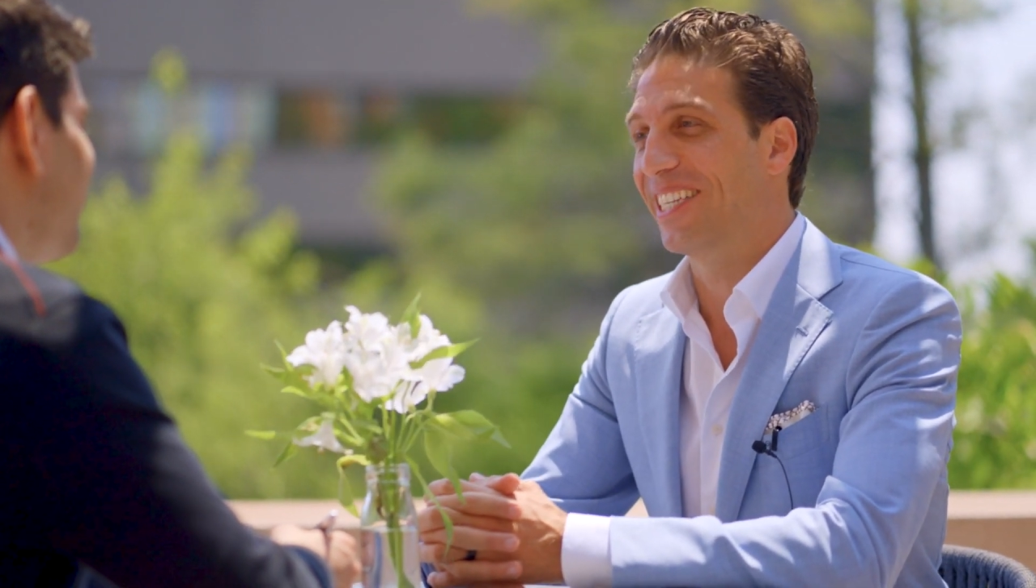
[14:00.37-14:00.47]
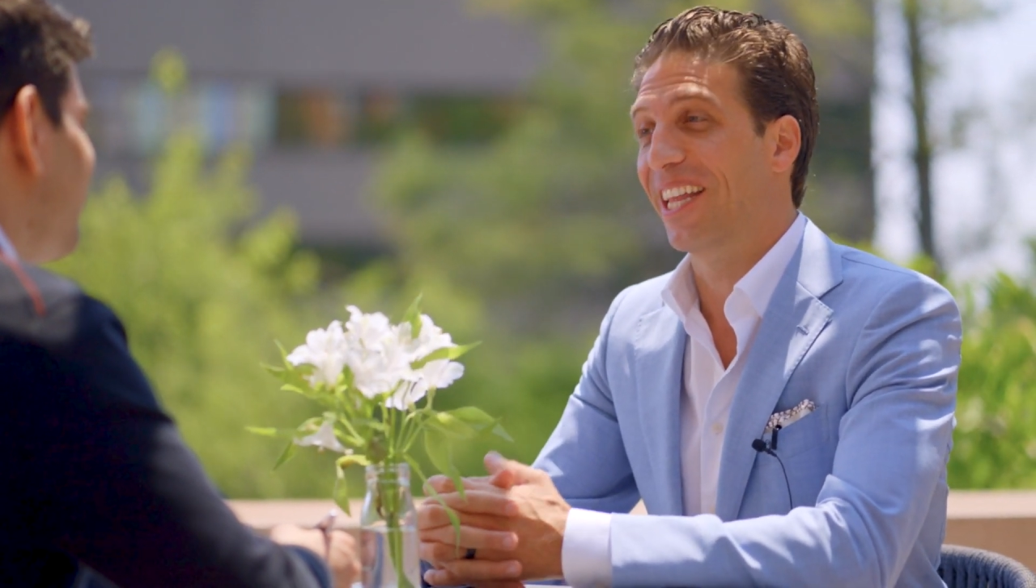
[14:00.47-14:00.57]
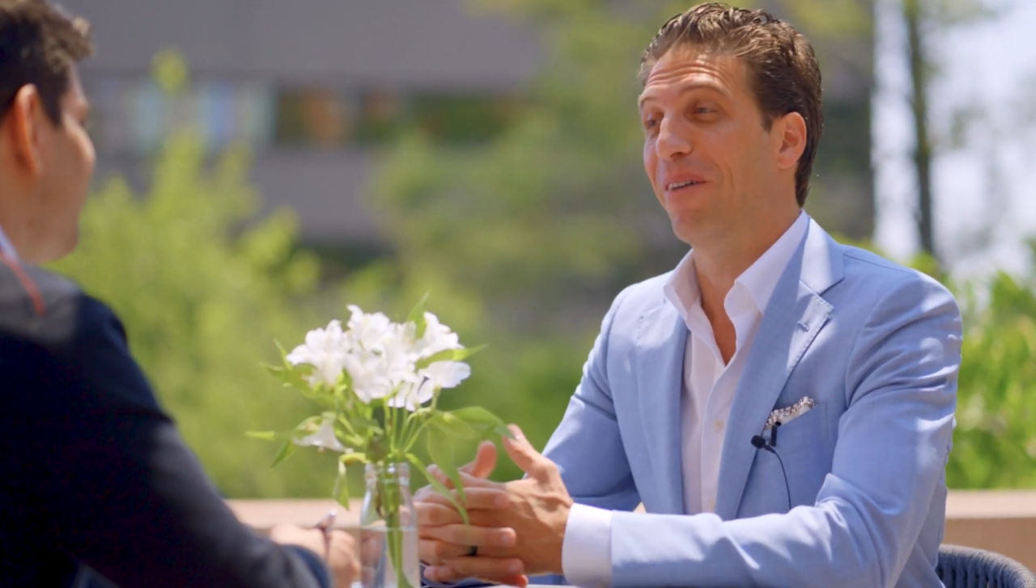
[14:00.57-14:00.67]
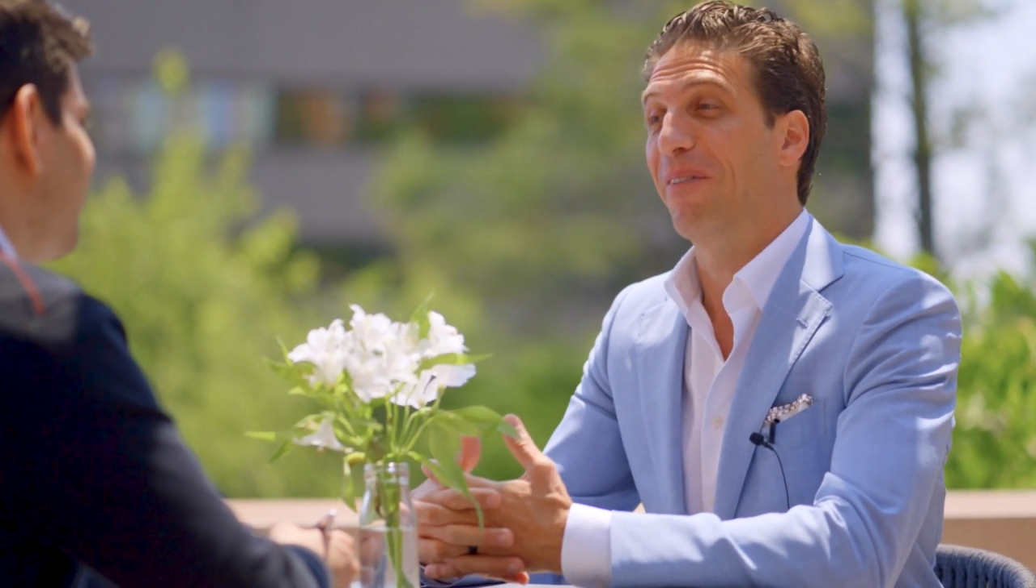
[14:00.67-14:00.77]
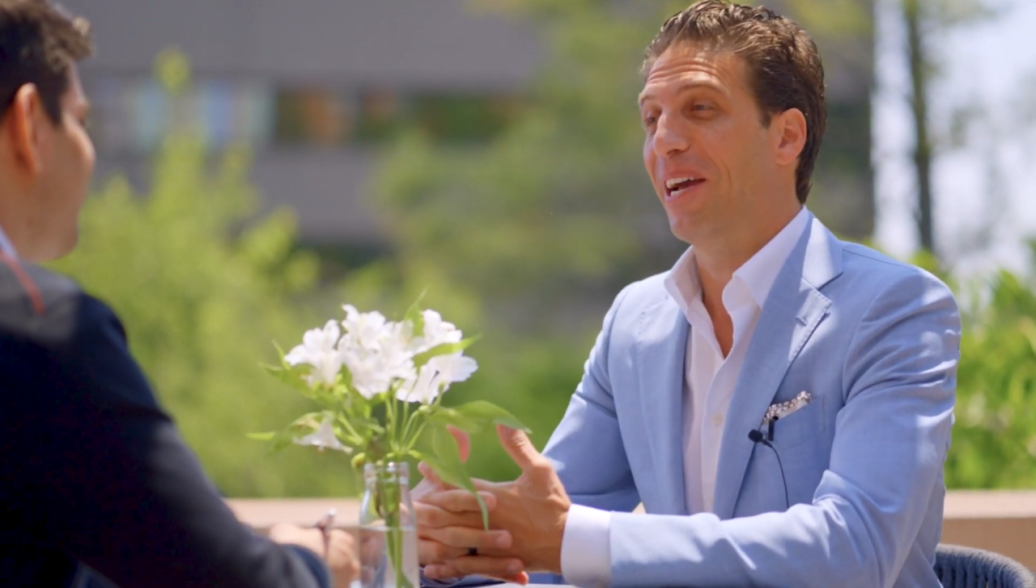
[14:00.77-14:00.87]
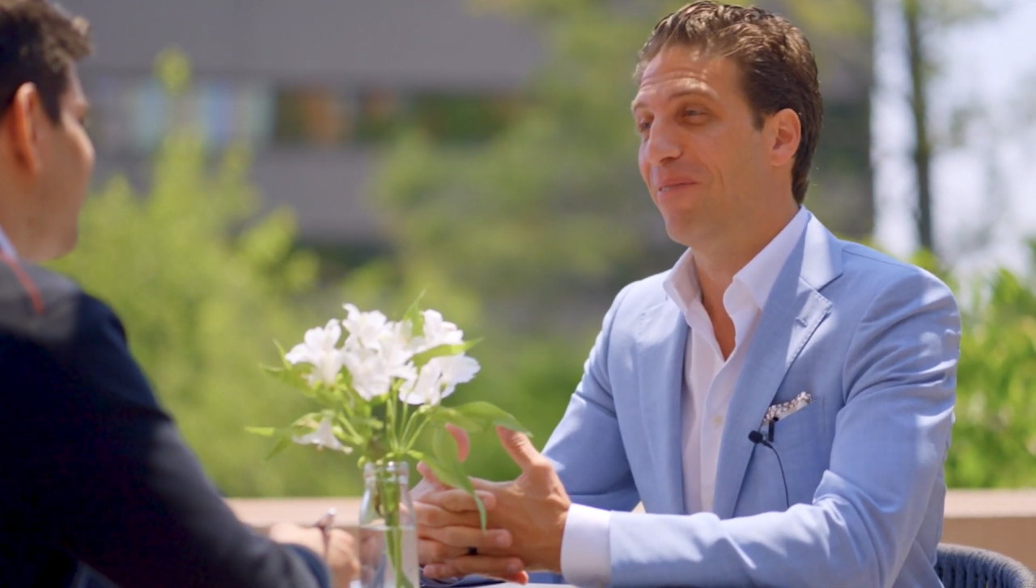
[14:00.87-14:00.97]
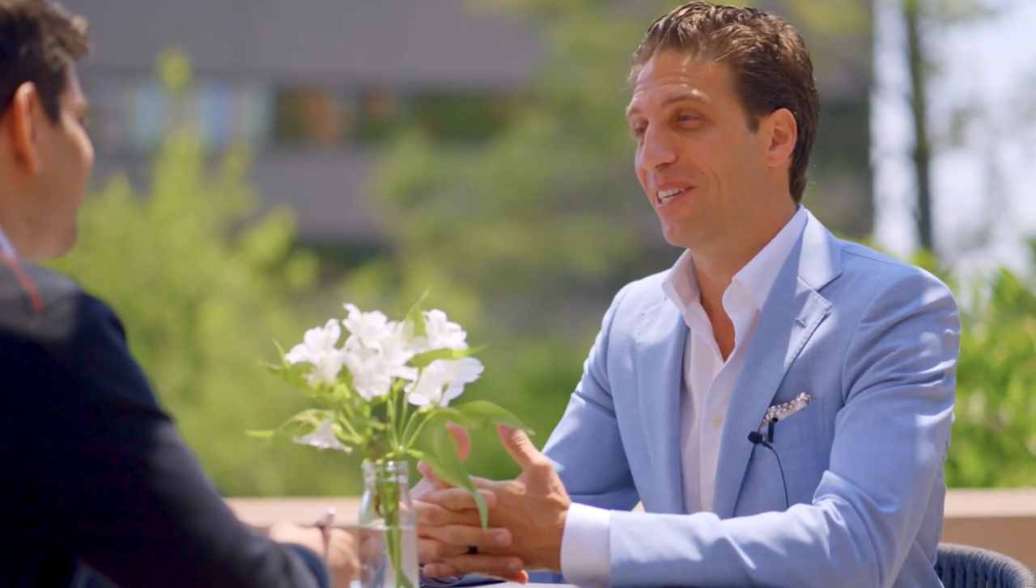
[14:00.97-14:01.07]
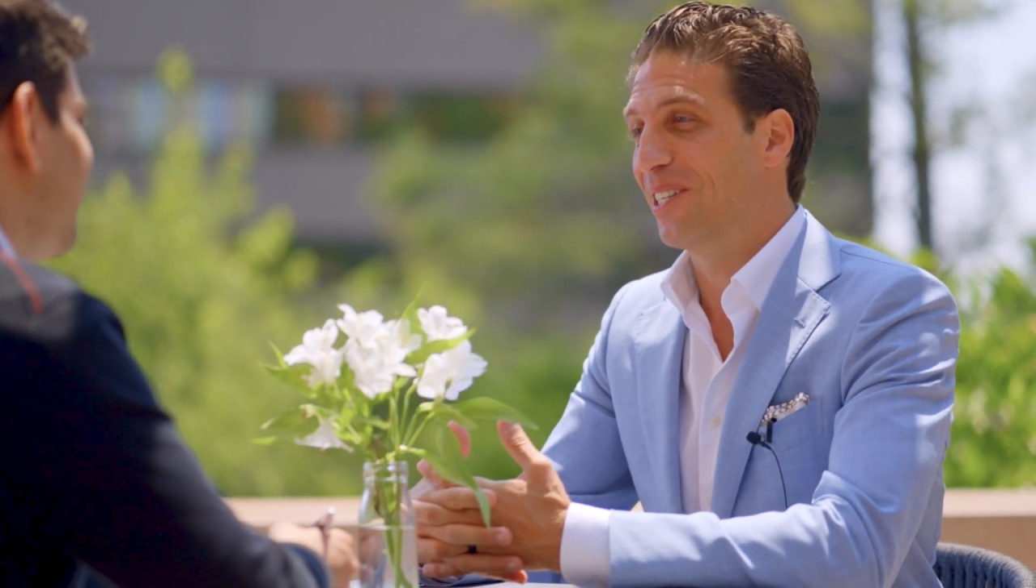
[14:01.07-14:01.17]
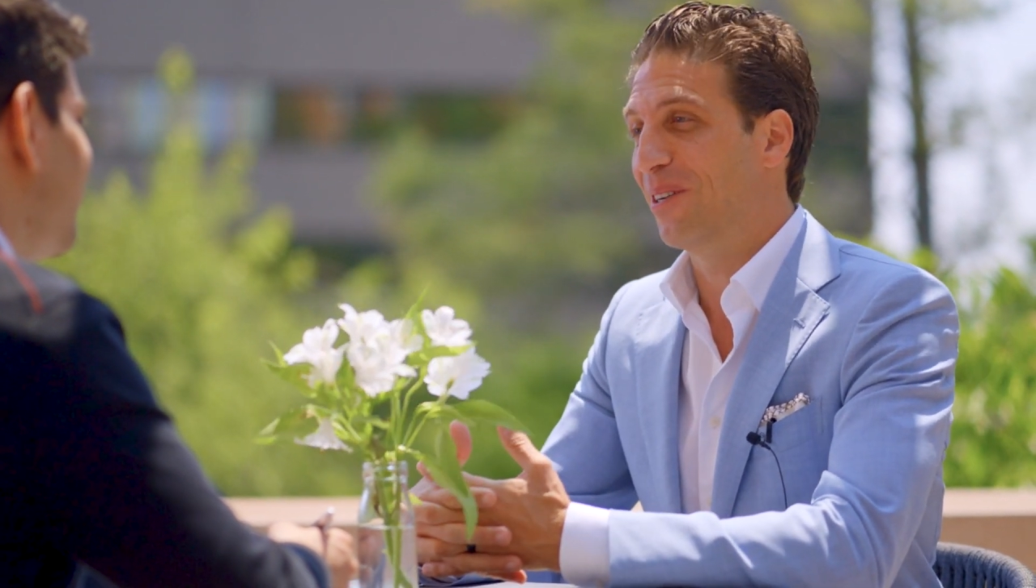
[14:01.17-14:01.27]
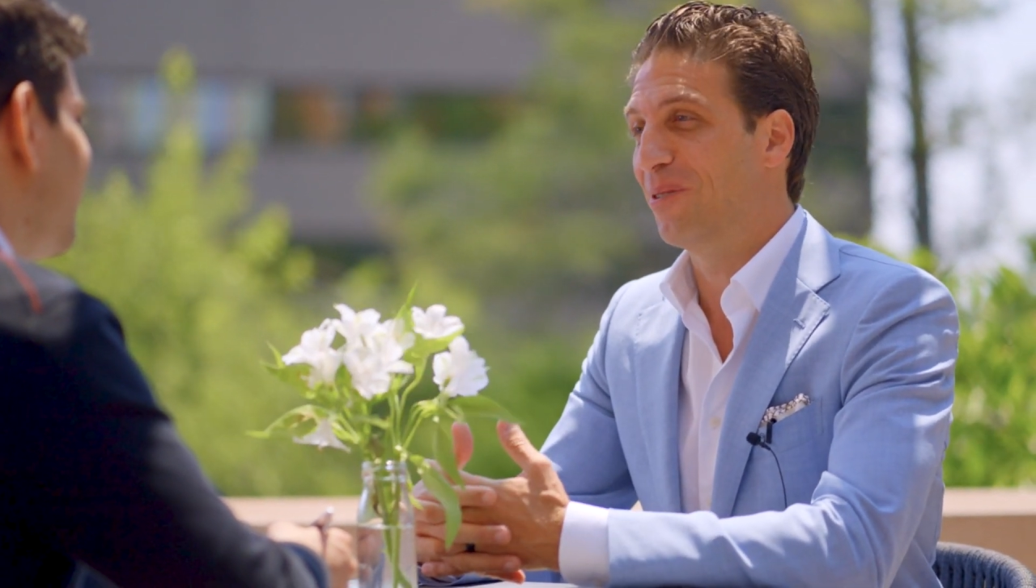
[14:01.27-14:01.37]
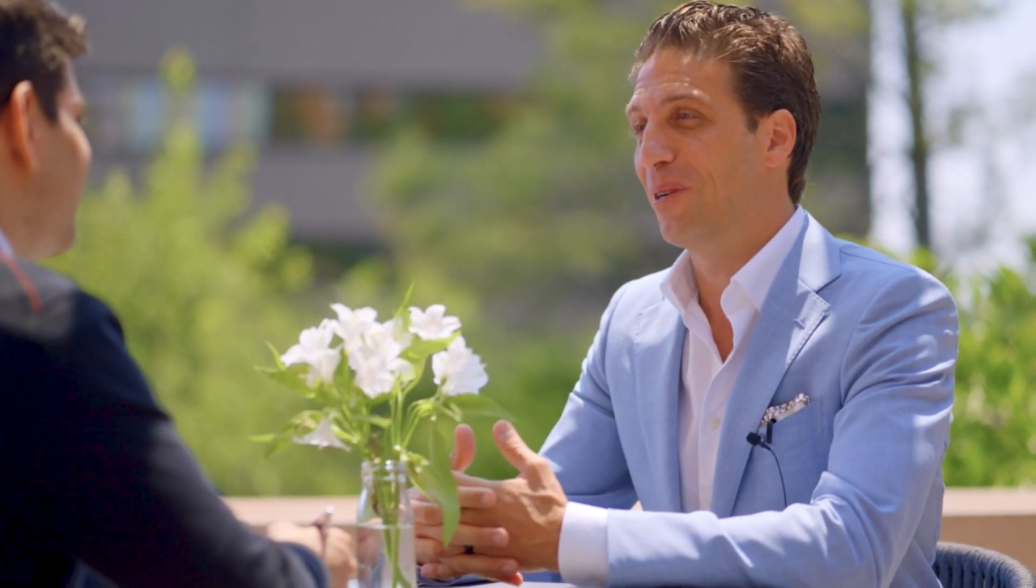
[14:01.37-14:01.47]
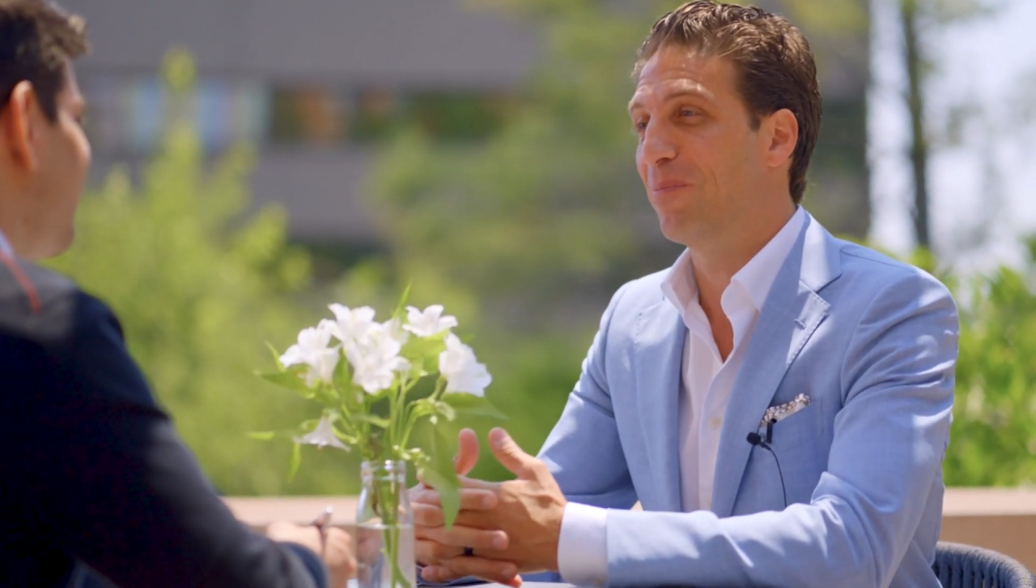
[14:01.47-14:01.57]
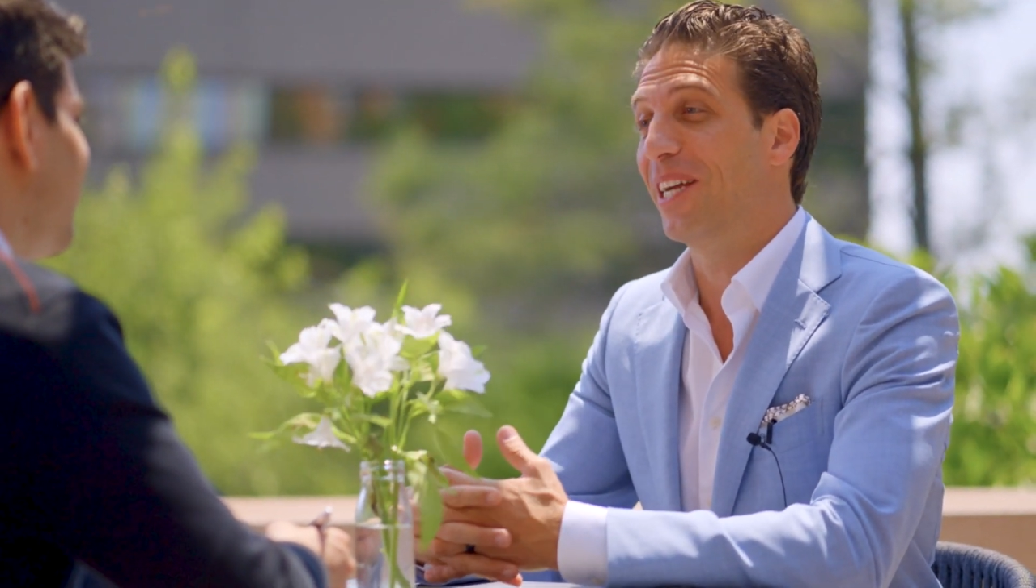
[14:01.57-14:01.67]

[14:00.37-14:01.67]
I love having children,